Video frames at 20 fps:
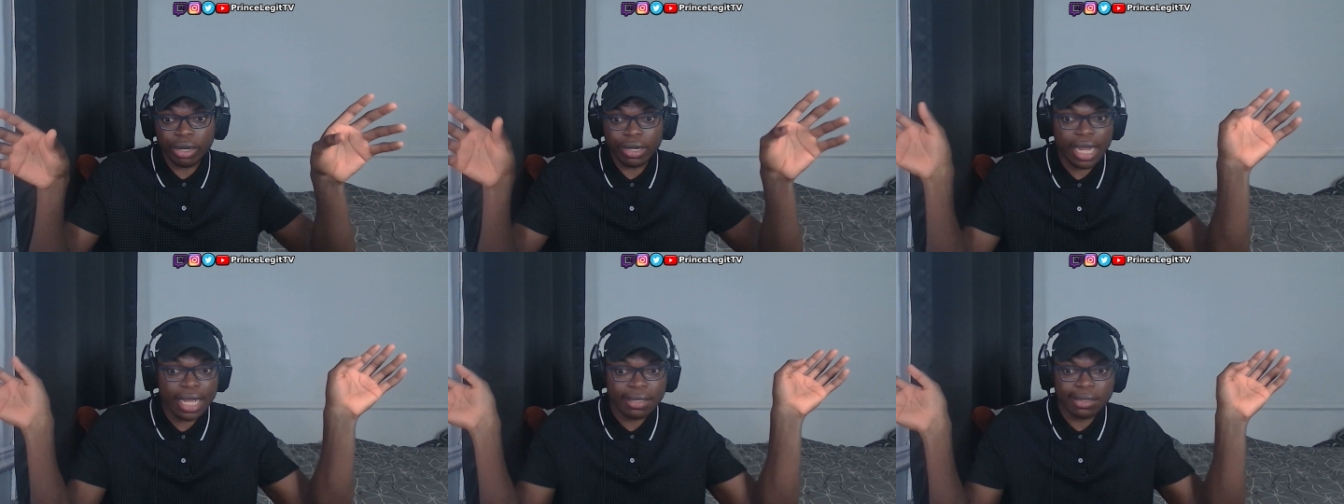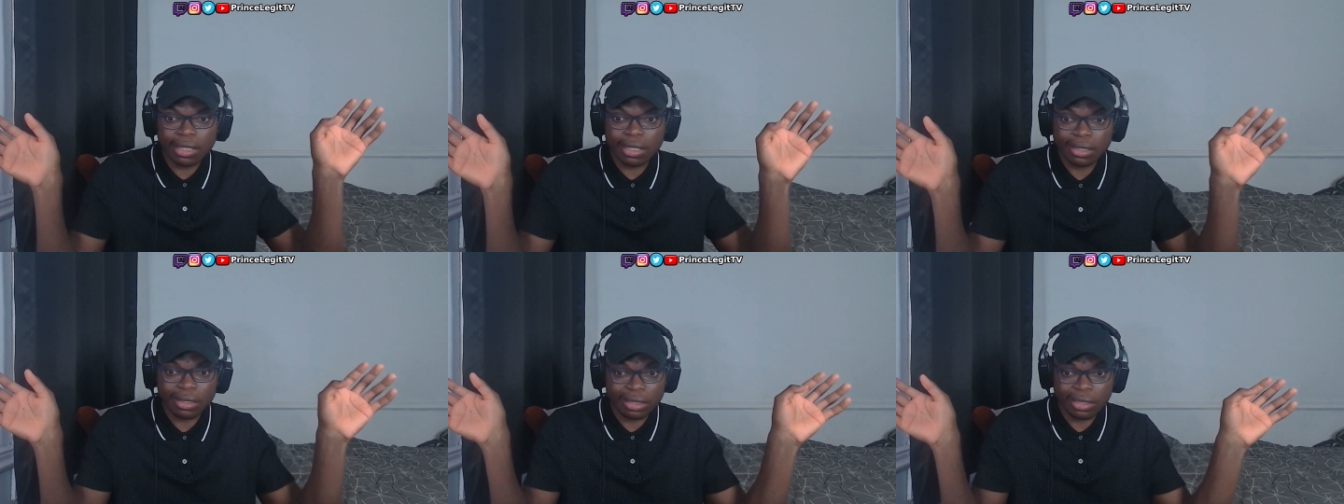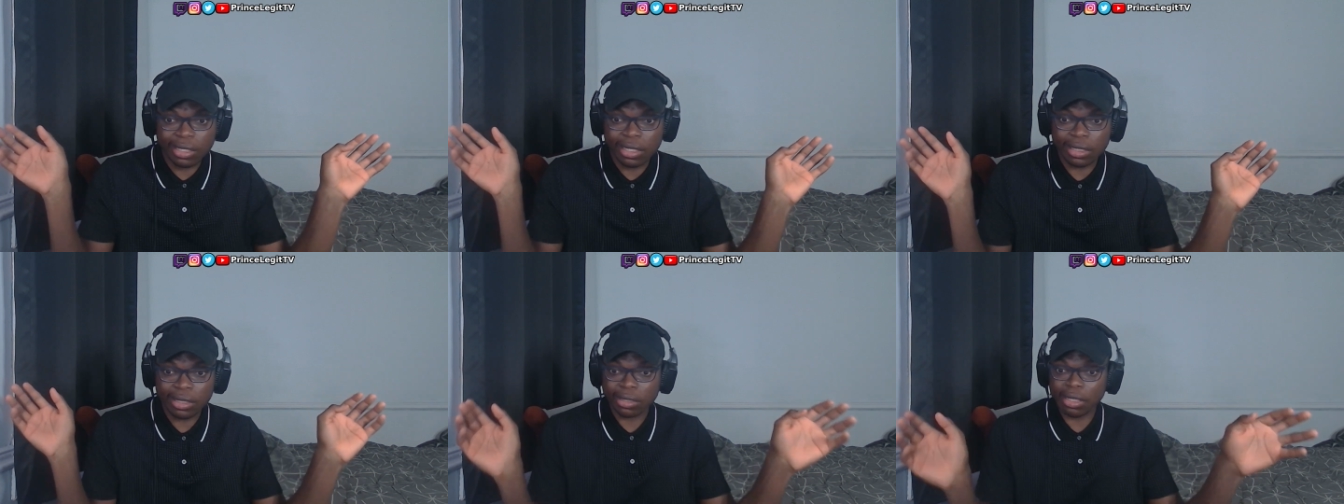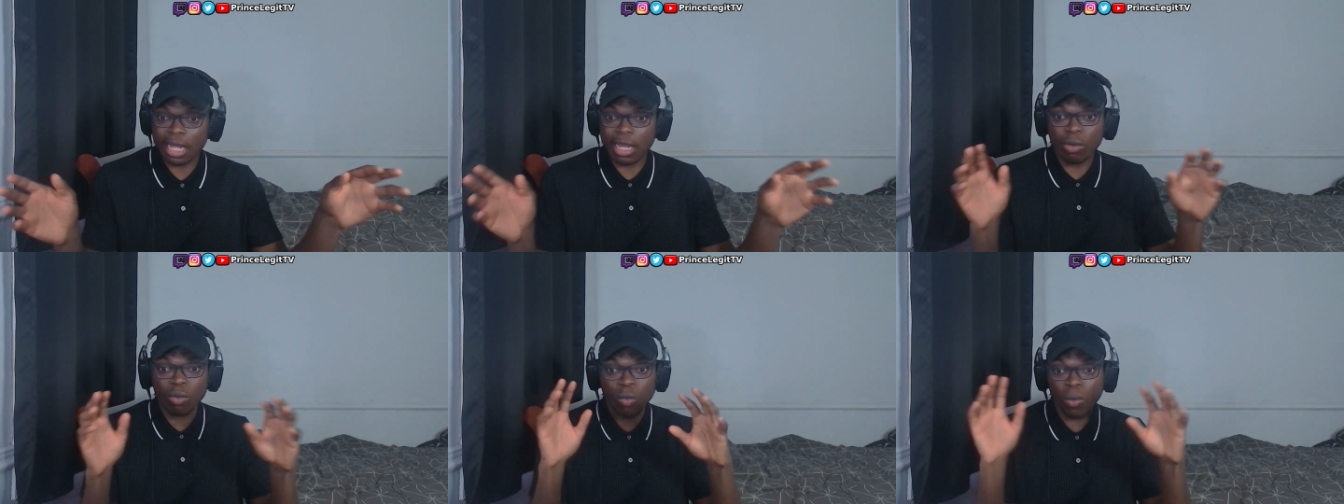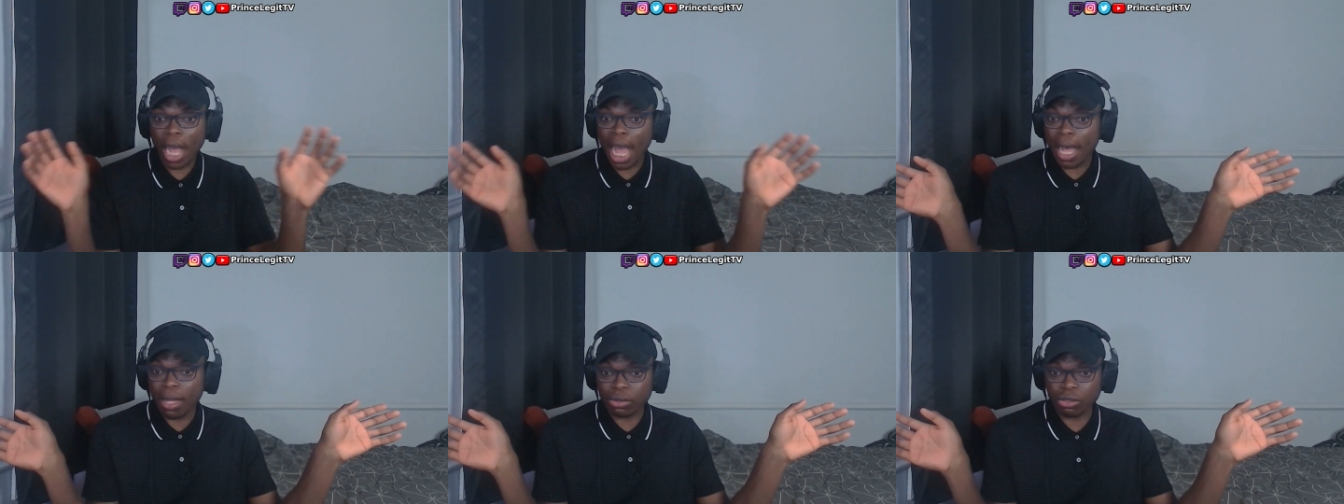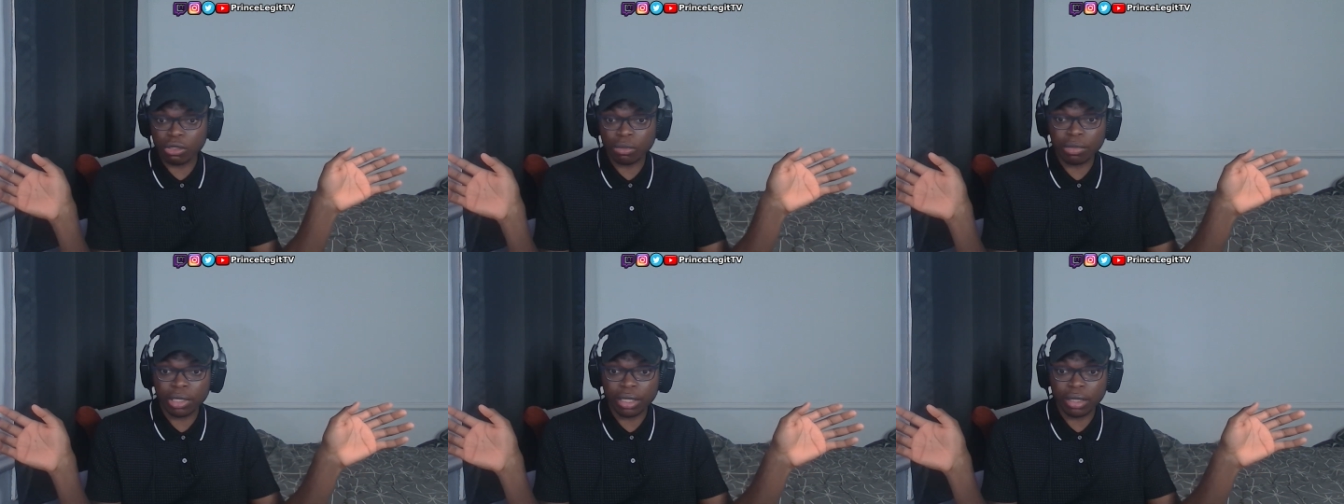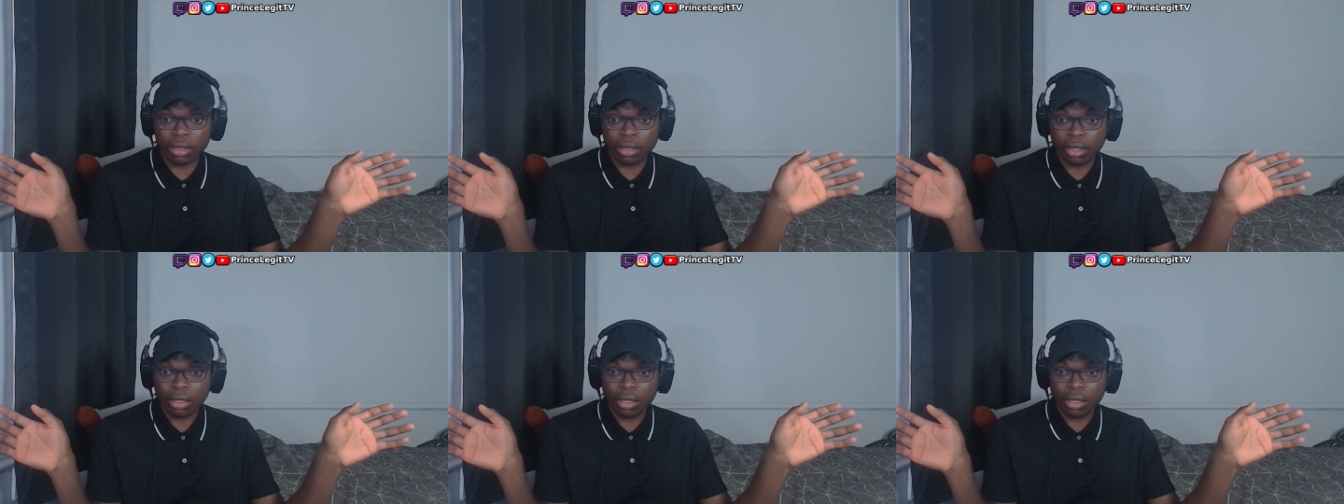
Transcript: That thing is just like wow to me.